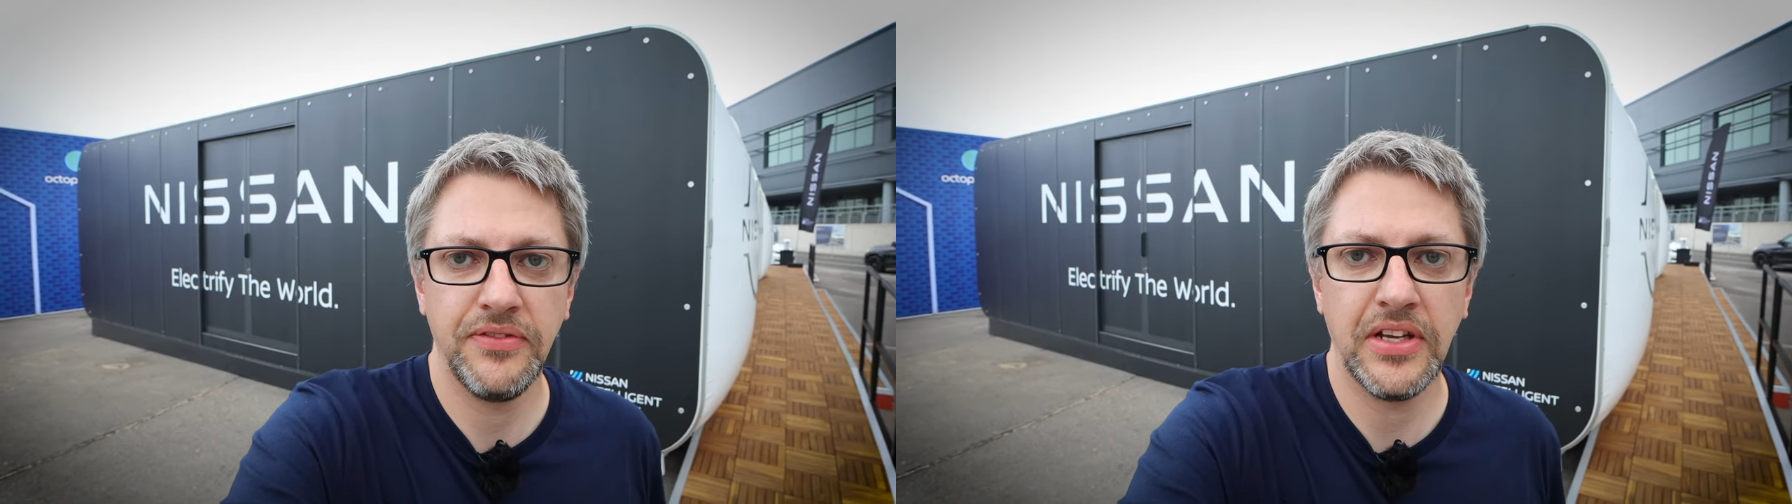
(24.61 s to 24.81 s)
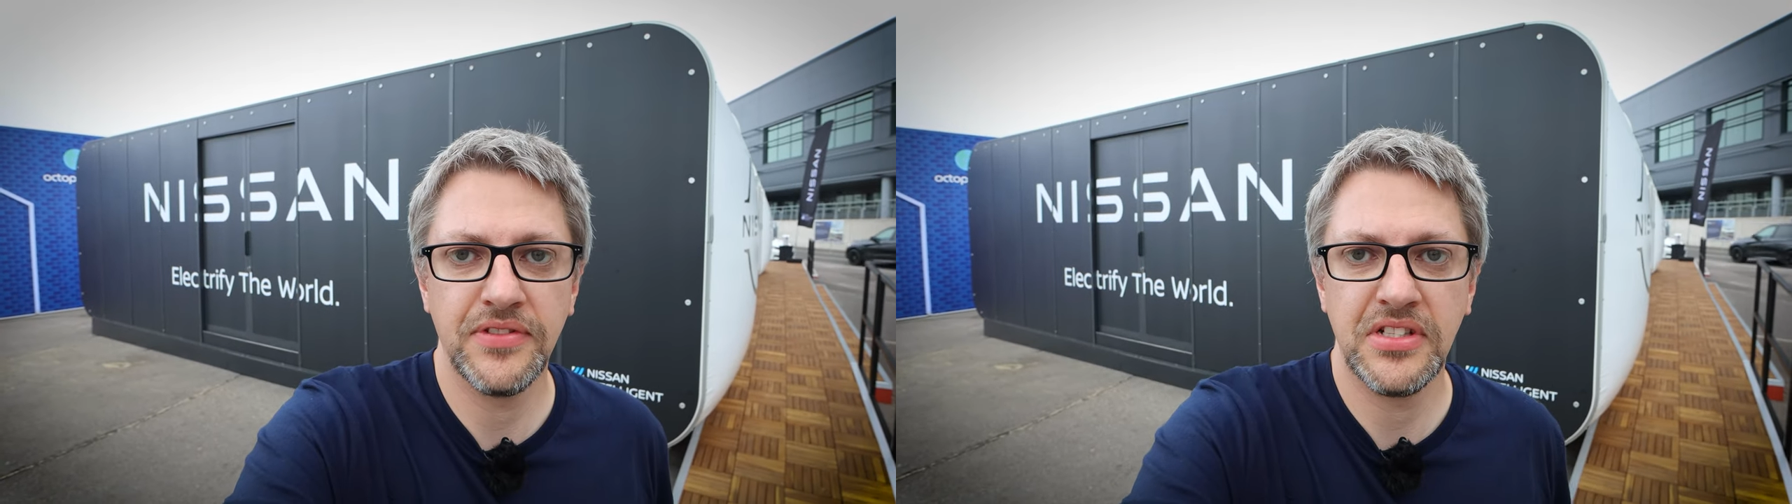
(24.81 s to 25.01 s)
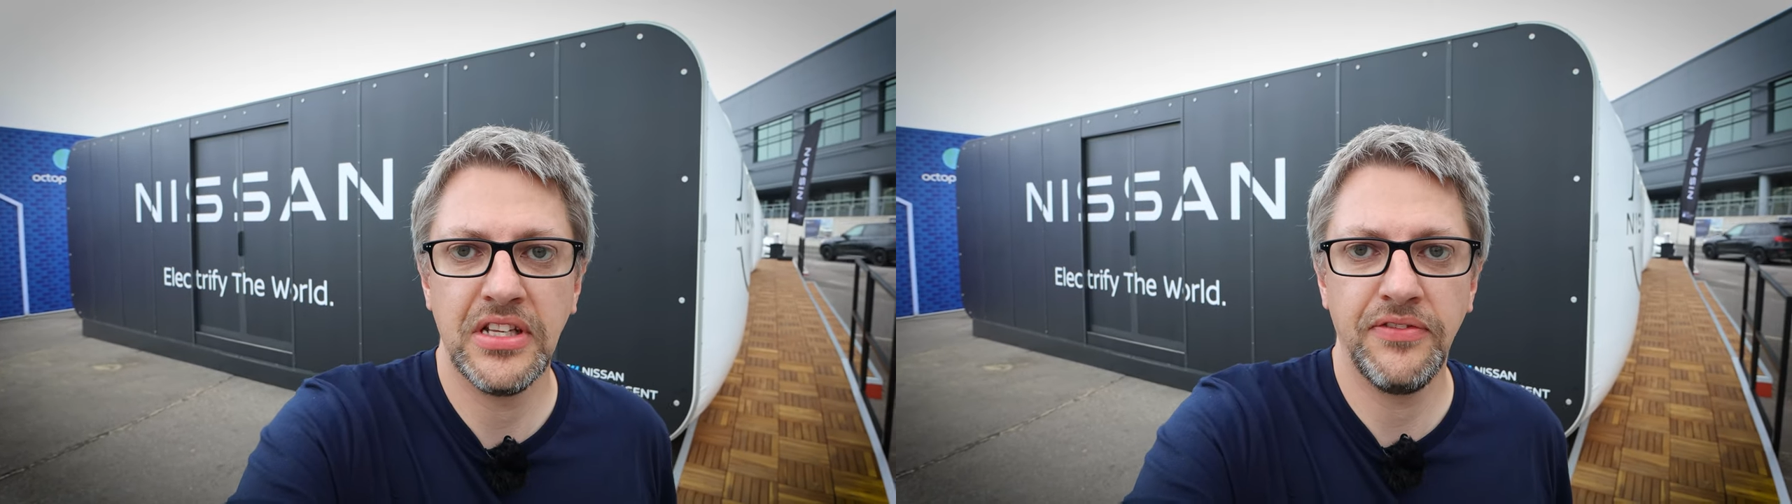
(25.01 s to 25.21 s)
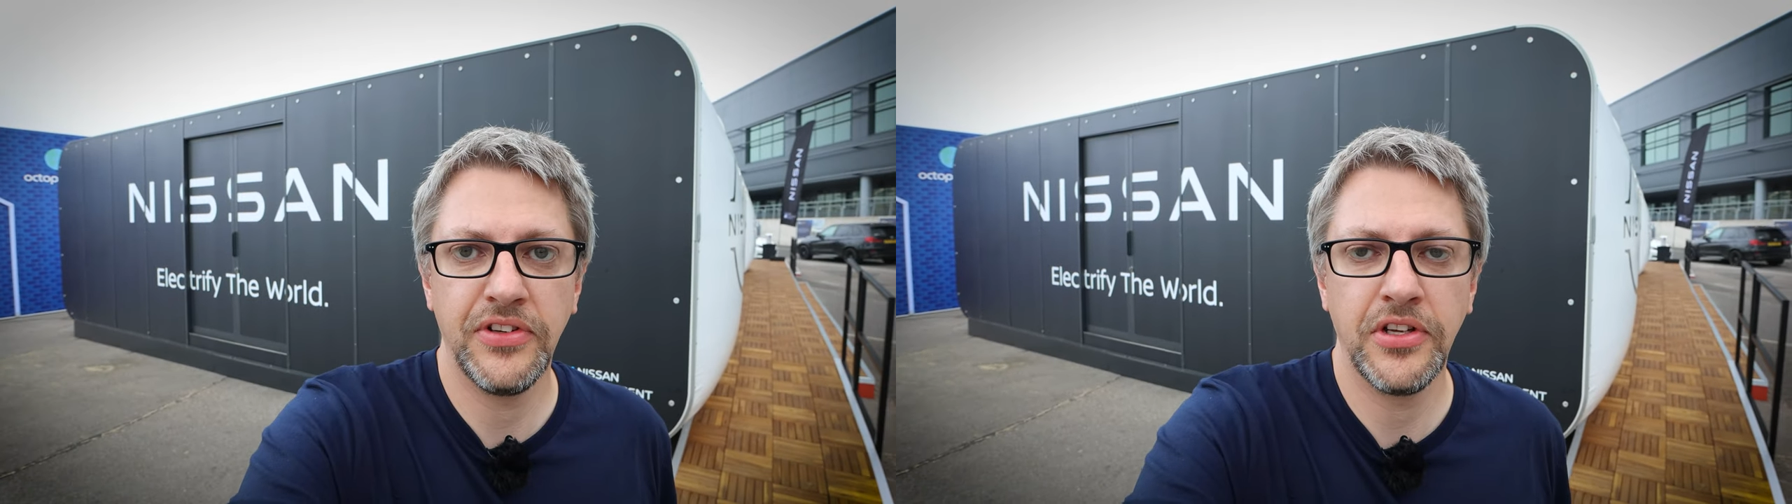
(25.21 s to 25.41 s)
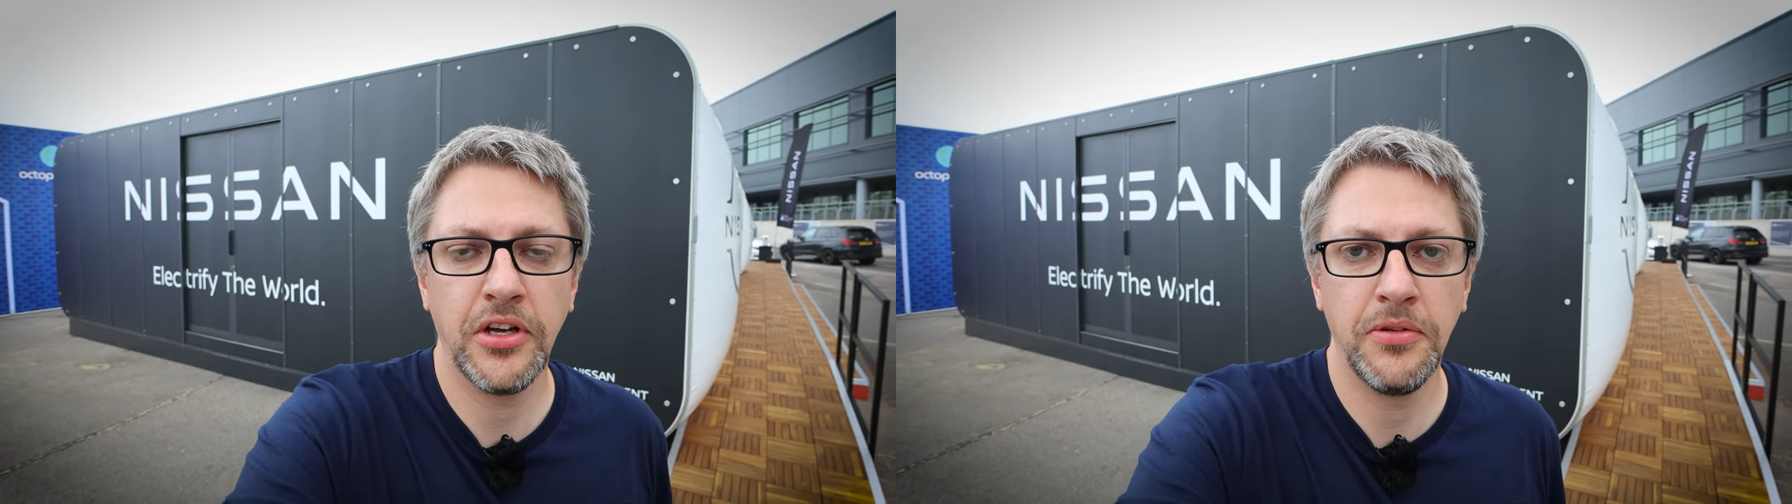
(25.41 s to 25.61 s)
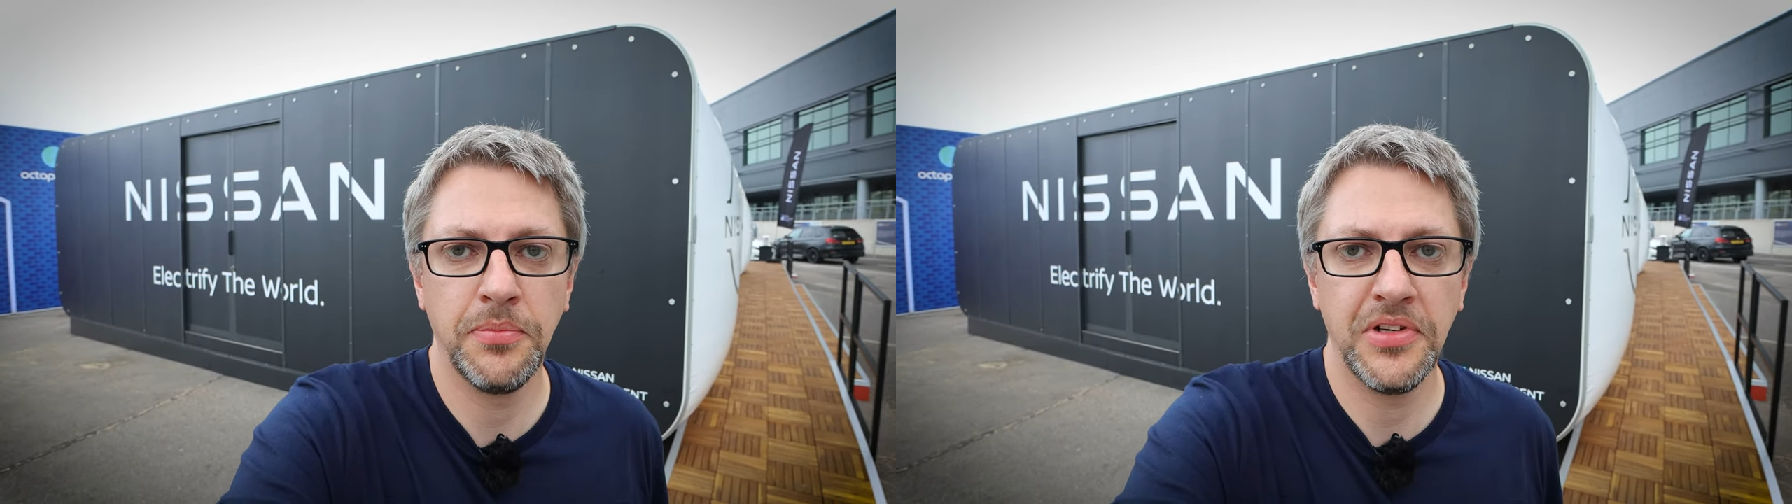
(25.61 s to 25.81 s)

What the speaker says: If you haven't seen that video,